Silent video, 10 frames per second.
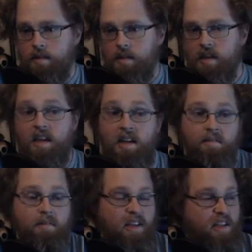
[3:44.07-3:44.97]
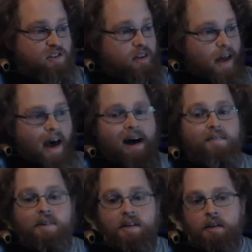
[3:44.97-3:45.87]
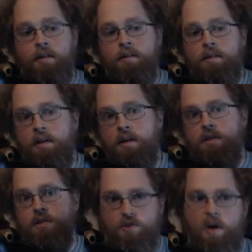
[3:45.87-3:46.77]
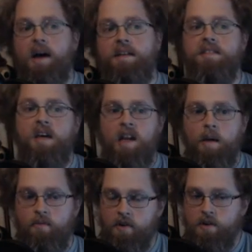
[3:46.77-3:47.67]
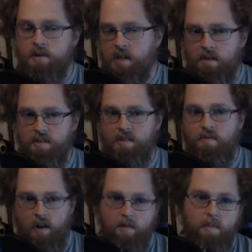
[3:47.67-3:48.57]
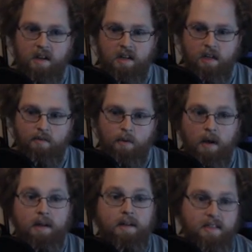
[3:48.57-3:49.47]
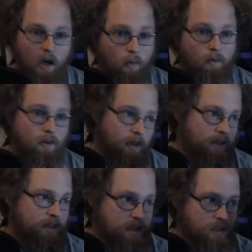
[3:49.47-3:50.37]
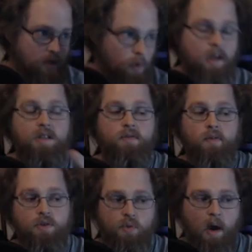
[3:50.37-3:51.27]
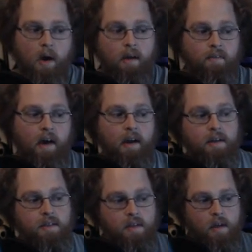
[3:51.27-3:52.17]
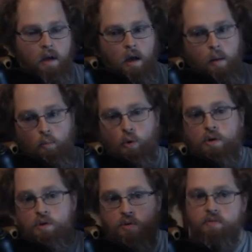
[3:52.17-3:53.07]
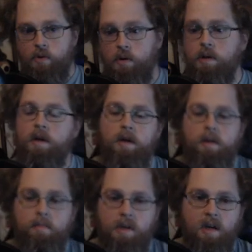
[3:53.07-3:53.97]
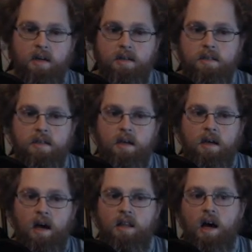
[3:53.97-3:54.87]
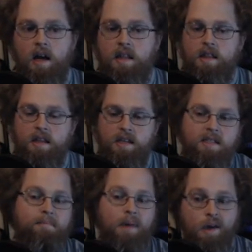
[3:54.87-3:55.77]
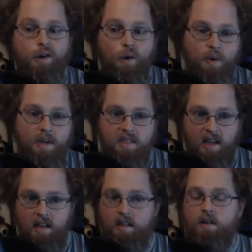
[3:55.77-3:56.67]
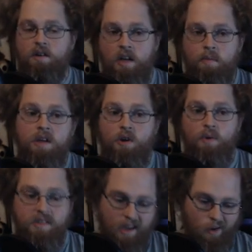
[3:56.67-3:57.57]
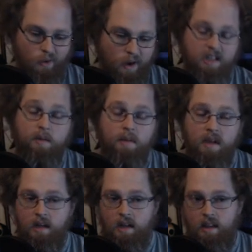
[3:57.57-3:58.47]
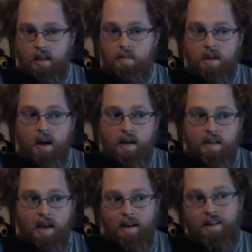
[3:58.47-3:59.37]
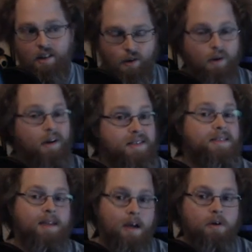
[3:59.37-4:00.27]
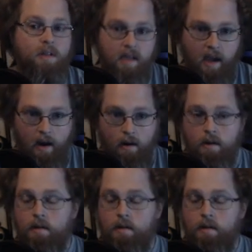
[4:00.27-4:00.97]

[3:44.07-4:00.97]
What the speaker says: Again, having strats set up for yourself at the very beginning of a run is helpful, and the Stone Hands first route I find is more useful, because a lot of the things that make you reset are going to make you reset right at the beginning, and then beyond that, you don't necessarily care.